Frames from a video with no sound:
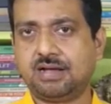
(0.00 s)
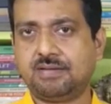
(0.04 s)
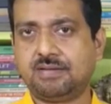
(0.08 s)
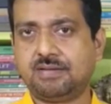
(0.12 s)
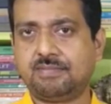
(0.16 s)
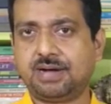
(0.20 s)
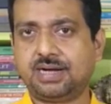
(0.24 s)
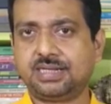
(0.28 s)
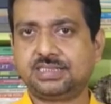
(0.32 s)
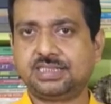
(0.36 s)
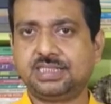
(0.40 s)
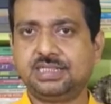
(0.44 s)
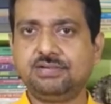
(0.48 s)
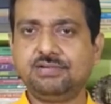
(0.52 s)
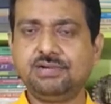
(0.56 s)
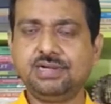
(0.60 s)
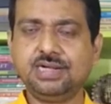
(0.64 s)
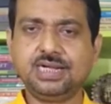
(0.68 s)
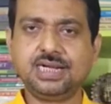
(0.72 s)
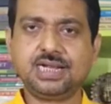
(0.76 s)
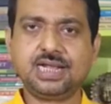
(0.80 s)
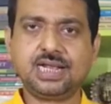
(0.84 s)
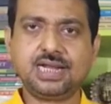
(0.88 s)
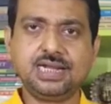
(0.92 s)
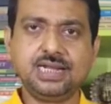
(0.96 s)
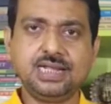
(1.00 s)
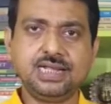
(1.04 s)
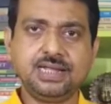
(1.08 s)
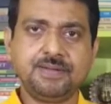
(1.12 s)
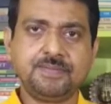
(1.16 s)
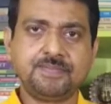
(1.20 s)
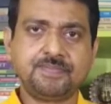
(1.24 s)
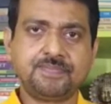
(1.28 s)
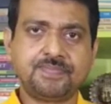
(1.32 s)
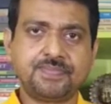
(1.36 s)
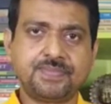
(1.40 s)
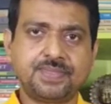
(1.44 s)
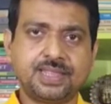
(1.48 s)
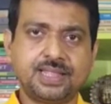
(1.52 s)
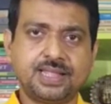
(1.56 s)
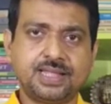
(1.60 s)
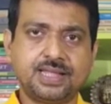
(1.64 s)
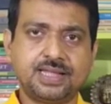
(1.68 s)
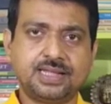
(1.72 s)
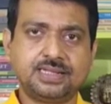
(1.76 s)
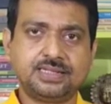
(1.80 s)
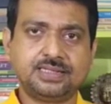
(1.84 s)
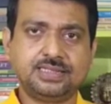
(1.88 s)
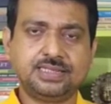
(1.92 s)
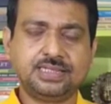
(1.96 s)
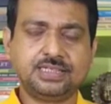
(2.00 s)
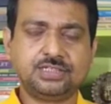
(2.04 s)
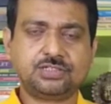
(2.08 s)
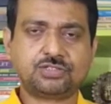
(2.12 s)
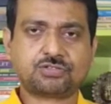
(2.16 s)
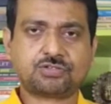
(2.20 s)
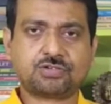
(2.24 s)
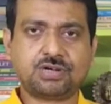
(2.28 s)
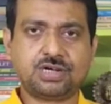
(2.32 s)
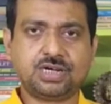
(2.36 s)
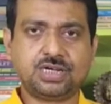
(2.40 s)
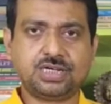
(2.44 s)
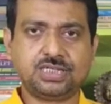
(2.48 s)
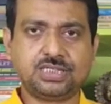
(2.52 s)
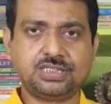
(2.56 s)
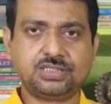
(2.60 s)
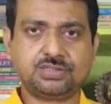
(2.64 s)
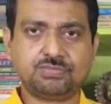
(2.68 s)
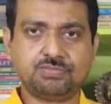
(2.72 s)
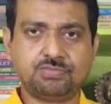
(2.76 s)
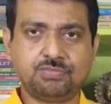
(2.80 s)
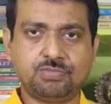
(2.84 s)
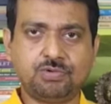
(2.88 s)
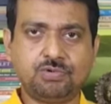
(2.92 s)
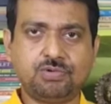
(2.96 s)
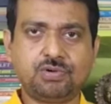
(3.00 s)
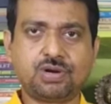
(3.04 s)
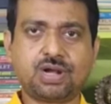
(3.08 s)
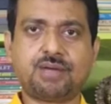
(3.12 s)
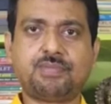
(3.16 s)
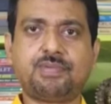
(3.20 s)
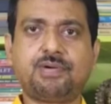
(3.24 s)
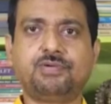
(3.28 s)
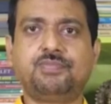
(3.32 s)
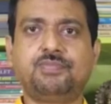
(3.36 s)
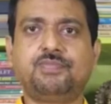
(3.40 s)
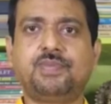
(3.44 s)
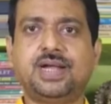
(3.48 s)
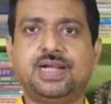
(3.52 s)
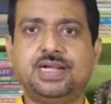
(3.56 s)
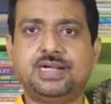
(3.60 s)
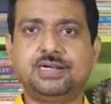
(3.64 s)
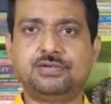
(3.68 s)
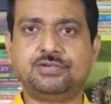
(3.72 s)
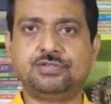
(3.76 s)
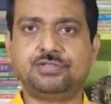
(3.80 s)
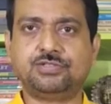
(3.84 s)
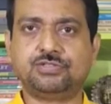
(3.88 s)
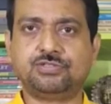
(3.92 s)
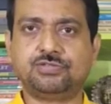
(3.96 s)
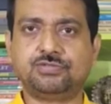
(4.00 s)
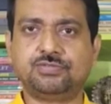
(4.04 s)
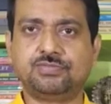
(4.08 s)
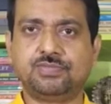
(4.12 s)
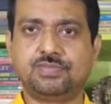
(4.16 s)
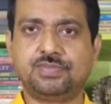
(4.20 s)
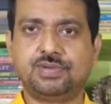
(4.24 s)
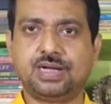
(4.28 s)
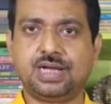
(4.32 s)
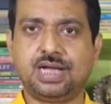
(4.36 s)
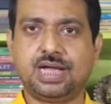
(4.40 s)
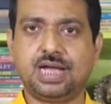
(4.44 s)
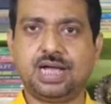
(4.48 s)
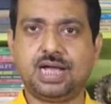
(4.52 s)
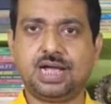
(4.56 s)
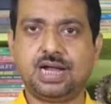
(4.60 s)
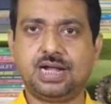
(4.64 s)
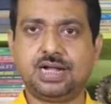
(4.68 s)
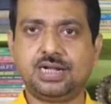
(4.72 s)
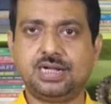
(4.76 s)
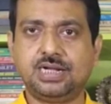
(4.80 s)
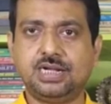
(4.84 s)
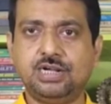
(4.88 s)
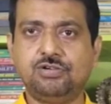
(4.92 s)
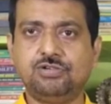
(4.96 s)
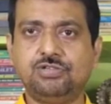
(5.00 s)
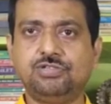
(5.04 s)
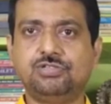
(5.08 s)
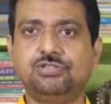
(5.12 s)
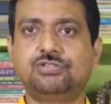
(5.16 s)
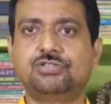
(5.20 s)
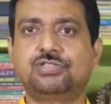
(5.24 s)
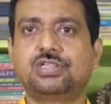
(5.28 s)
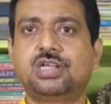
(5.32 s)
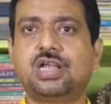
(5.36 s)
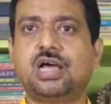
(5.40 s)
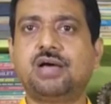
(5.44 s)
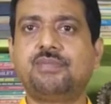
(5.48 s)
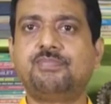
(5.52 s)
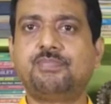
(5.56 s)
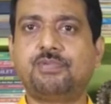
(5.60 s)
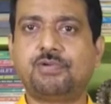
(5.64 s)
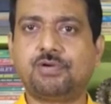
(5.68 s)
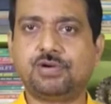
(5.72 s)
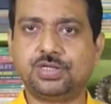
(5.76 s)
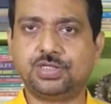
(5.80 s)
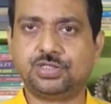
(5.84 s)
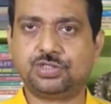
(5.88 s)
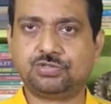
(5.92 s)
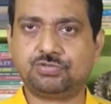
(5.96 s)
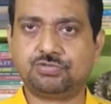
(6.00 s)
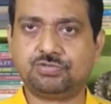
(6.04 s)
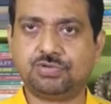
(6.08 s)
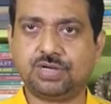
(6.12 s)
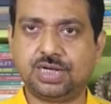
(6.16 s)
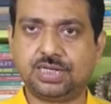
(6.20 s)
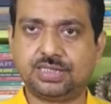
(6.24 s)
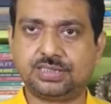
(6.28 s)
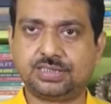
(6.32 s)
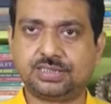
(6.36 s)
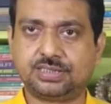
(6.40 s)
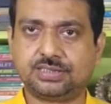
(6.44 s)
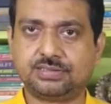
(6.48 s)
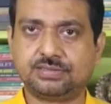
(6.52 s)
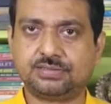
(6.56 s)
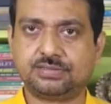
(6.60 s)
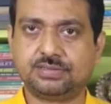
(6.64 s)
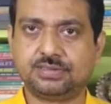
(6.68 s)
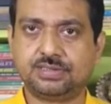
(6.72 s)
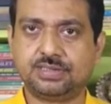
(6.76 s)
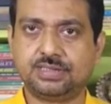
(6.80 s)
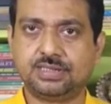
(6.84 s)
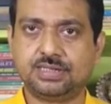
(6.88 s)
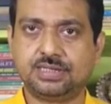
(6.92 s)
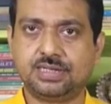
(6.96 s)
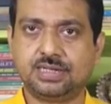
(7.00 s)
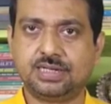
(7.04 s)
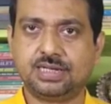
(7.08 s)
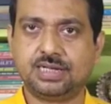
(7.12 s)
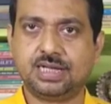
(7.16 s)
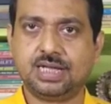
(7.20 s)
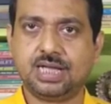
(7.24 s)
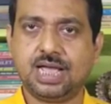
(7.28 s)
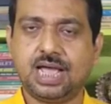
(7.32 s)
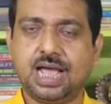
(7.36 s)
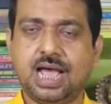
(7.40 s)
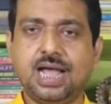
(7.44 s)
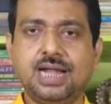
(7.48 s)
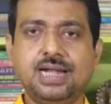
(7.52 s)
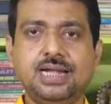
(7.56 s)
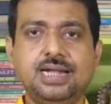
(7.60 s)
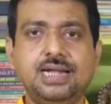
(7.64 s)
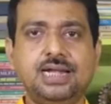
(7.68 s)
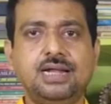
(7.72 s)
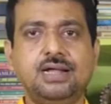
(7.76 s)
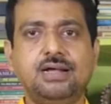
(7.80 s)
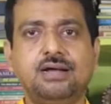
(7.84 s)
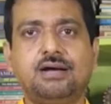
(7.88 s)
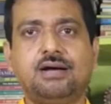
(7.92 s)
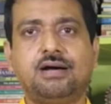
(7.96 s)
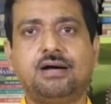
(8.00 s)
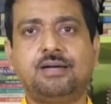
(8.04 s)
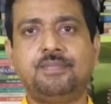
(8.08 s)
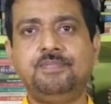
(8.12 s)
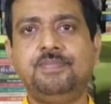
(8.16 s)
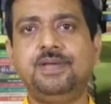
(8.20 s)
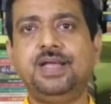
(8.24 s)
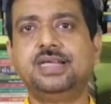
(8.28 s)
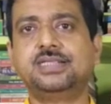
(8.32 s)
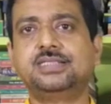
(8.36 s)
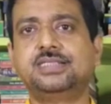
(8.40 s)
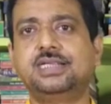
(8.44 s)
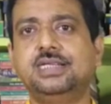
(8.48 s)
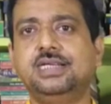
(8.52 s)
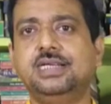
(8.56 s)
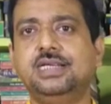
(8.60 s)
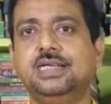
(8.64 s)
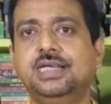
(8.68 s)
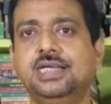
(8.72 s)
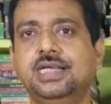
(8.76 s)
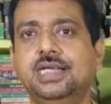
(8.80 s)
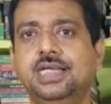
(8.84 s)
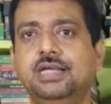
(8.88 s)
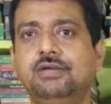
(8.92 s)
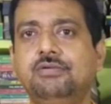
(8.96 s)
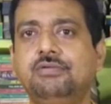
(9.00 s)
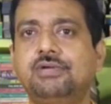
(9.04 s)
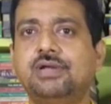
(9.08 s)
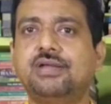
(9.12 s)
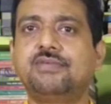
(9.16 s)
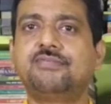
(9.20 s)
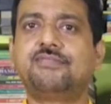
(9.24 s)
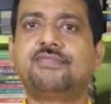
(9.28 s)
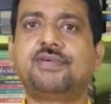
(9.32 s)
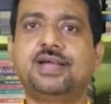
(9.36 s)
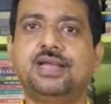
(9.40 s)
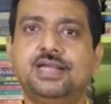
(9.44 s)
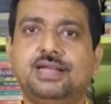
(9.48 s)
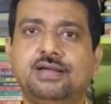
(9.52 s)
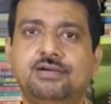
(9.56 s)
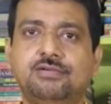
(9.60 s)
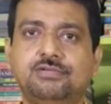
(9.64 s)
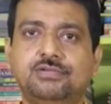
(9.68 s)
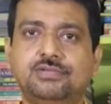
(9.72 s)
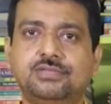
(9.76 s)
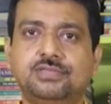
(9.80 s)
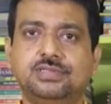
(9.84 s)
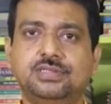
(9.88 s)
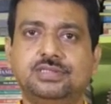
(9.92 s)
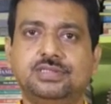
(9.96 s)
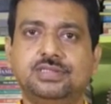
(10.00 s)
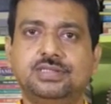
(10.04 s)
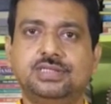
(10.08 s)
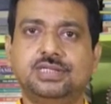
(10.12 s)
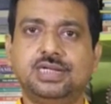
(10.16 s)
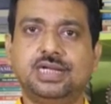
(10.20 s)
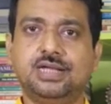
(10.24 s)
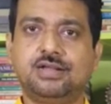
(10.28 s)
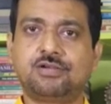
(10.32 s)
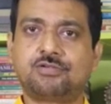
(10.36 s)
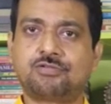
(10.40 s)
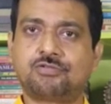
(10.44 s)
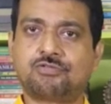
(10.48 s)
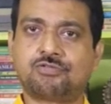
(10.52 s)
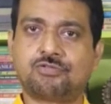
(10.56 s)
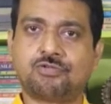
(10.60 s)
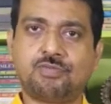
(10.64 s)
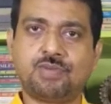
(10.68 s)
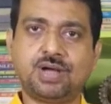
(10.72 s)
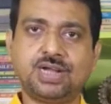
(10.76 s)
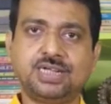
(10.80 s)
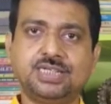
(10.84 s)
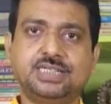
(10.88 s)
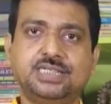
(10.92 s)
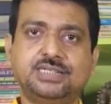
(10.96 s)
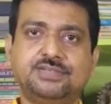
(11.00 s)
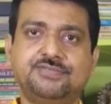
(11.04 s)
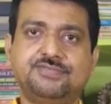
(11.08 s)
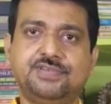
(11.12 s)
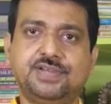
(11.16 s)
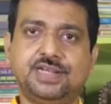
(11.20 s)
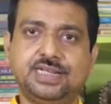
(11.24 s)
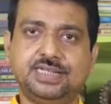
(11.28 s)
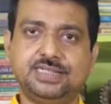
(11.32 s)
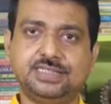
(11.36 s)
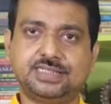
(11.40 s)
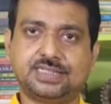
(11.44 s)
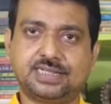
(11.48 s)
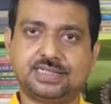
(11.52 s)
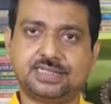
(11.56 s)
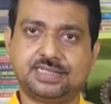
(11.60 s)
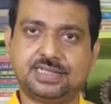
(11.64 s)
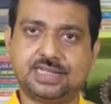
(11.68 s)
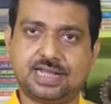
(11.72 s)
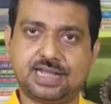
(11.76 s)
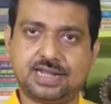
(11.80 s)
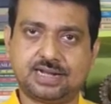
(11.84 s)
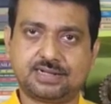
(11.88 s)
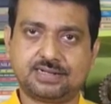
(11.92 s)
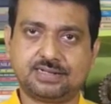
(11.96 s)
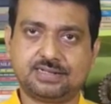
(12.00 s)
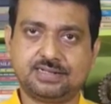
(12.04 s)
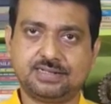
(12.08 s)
But theoretically, this sonnet is more about patriotism and Derozio's love for his students. And obviously, you can find out a romantic feelings are there.